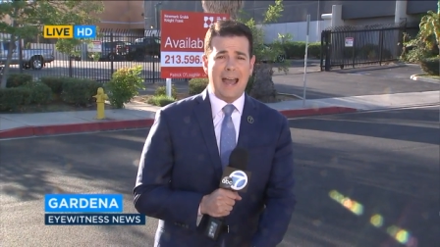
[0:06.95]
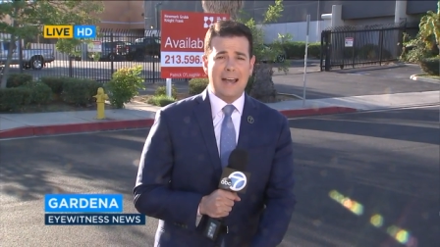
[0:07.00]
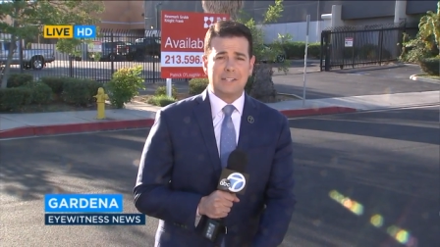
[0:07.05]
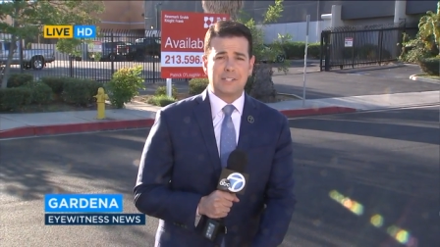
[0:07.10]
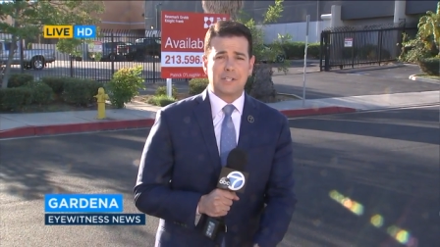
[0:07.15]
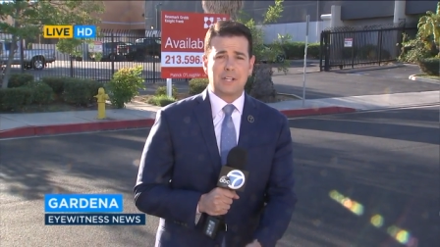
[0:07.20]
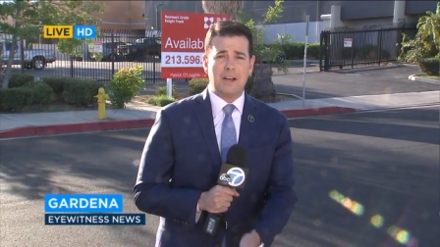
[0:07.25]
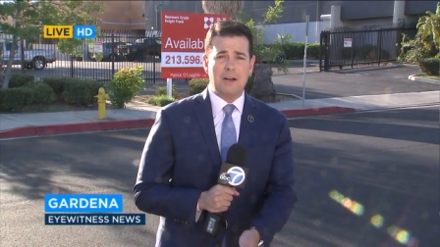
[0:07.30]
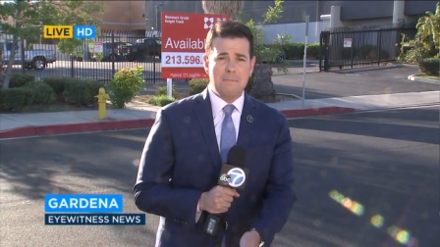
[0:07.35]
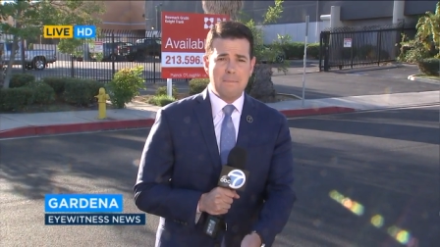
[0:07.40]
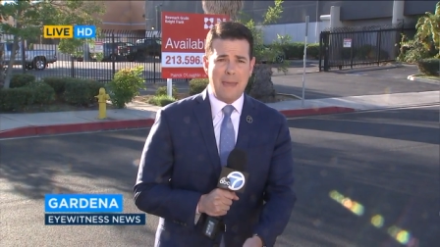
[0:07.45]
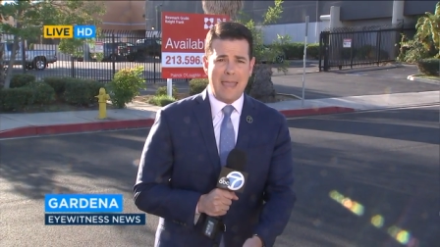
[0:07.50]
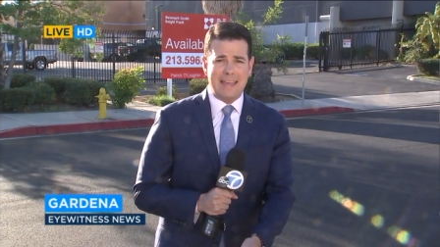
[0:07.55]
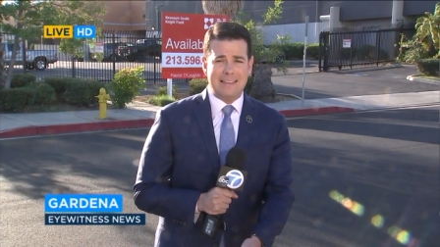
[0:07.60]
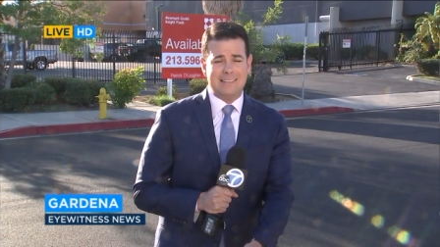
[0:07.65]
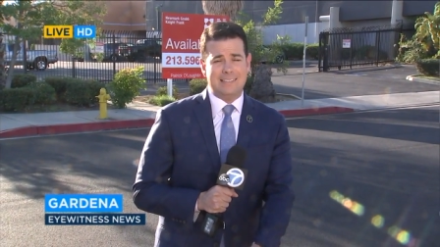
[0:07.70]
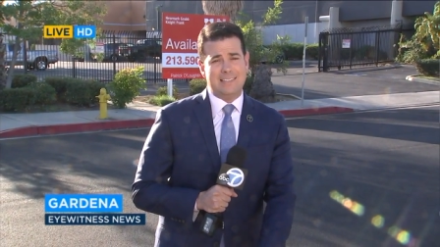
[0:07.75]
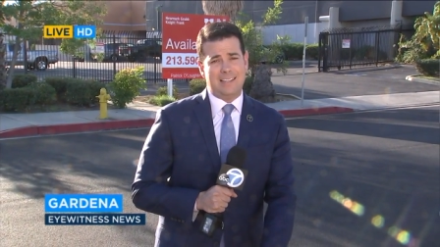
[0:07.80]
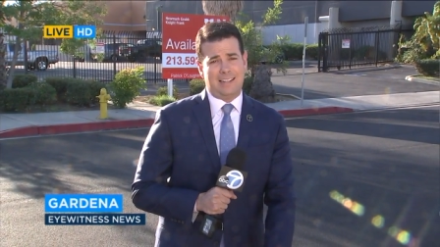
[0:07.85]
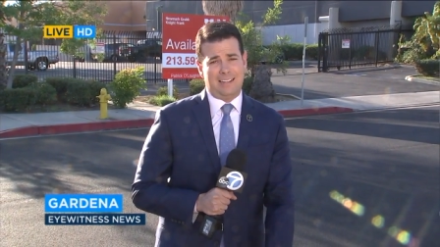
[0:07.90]
ask a
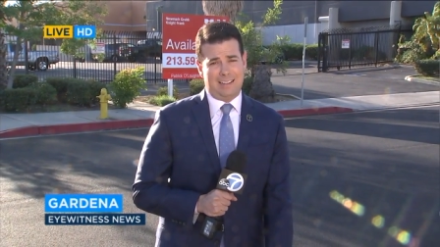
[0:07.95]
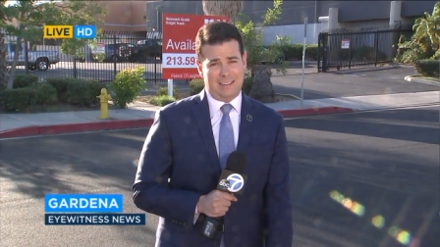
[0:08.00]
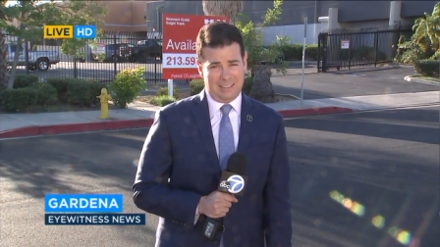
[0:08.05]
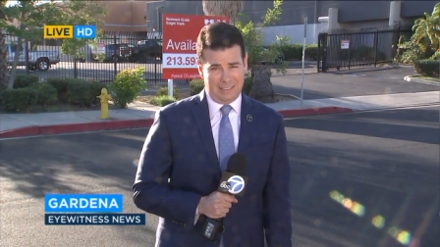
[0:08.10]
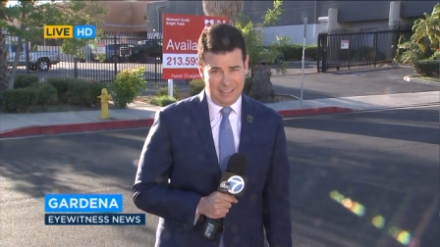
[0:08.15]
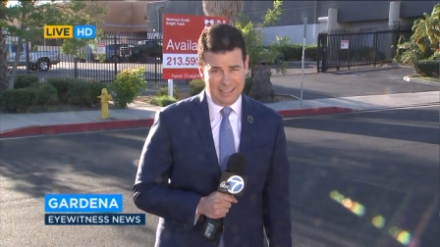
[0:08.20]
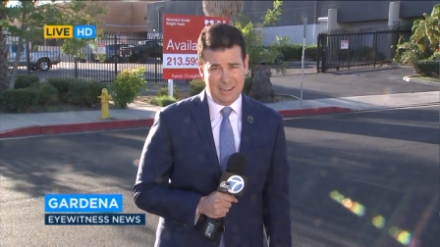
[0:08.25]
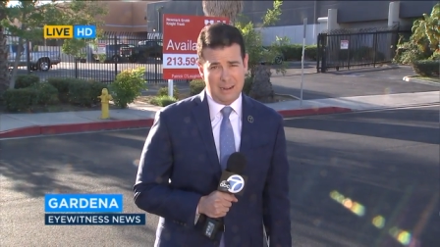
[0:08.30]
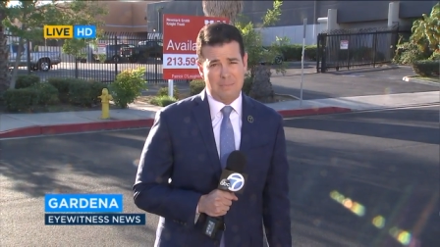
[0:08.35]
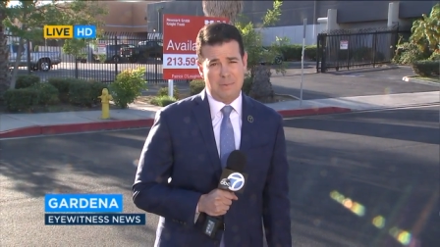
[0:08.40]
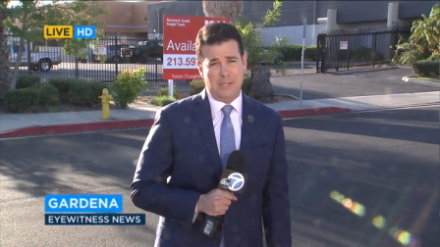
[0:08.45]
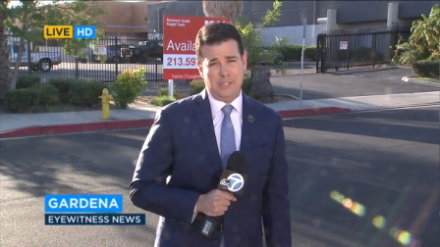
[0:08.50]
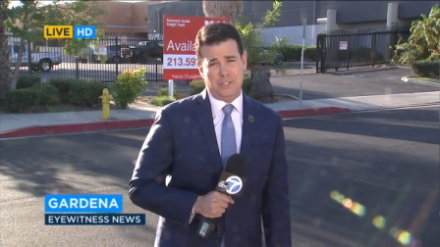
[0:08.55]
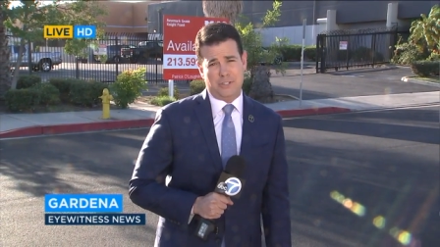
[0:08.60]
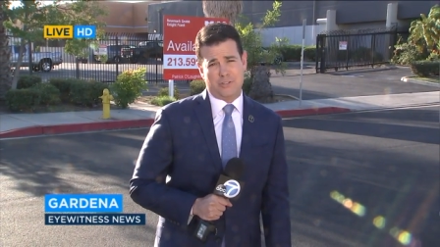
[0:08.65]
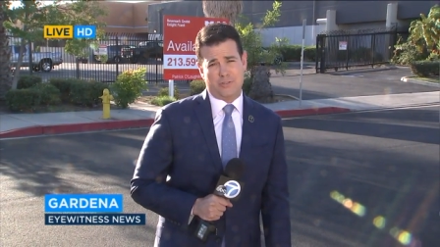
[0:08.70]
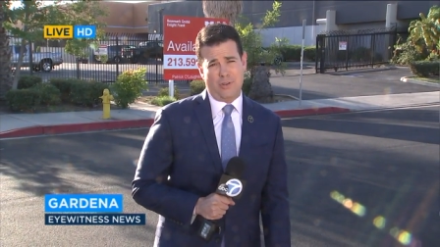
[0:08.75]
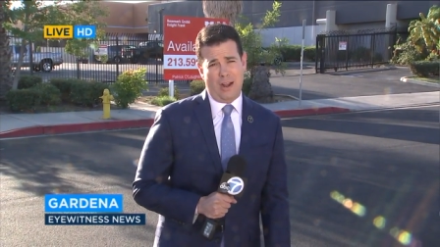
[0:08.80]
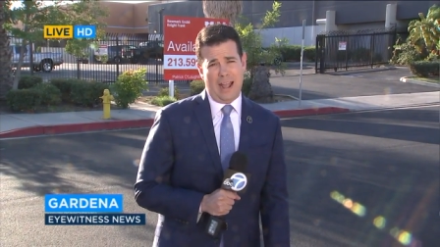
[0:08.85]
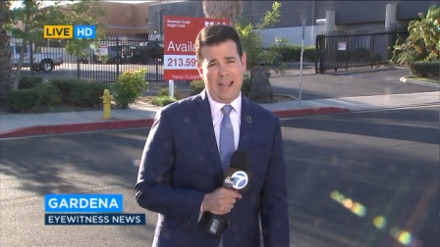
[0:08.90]
man to clean up
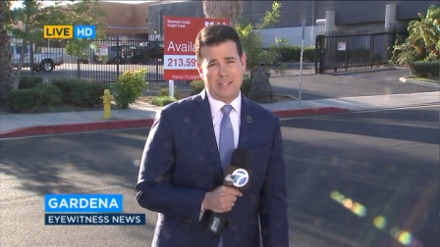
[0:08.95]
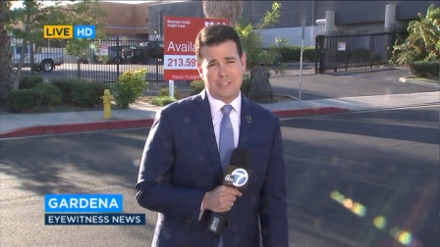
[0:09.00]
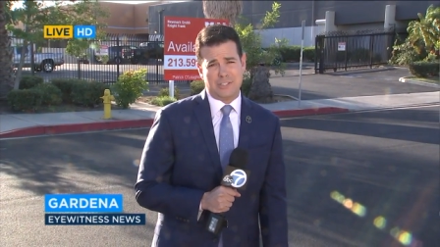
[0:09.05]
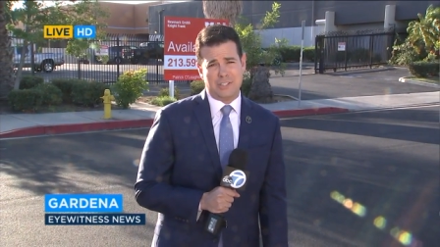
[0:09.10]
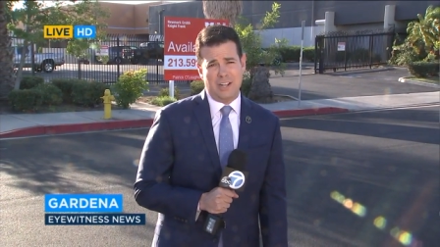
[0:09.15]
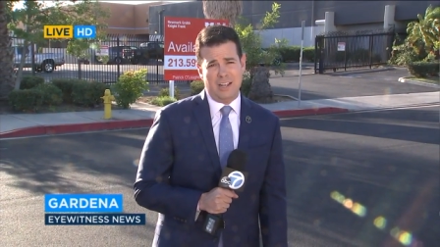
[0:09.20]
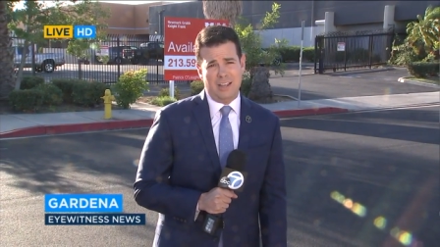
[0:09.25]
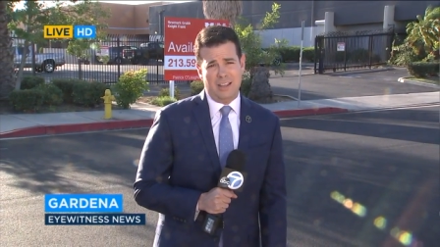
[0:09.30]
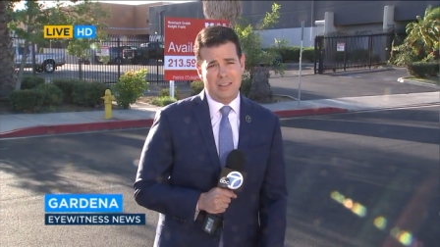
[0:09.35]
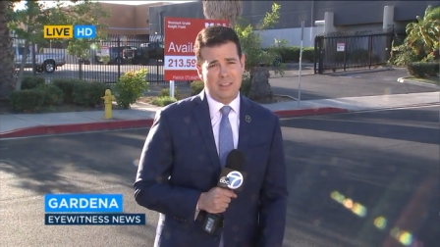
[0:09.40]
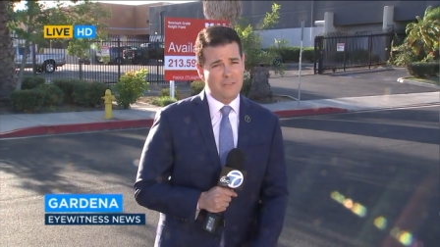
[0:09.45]
his trash.